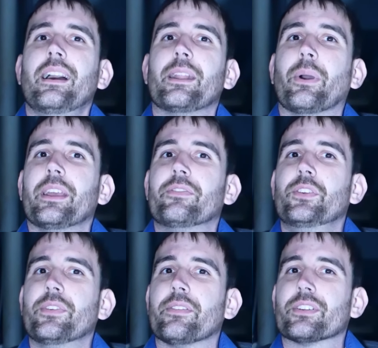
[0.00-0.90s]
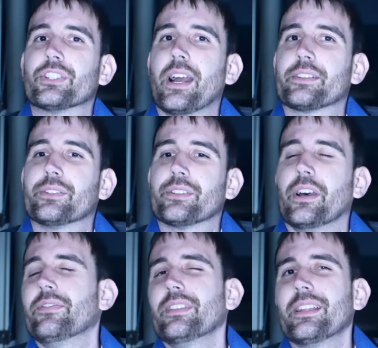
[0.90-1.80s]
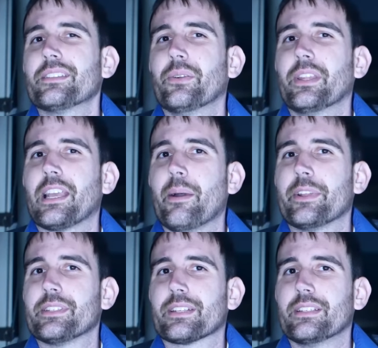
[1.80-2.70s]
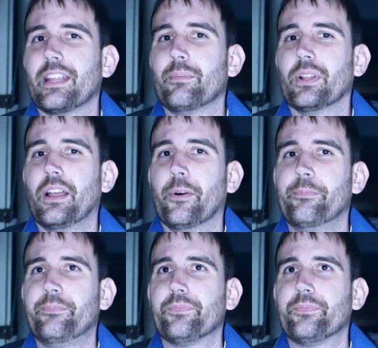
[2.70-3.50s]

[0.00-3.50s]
Anyway, if you've ever shocked yourself, let us know in the comment section down below.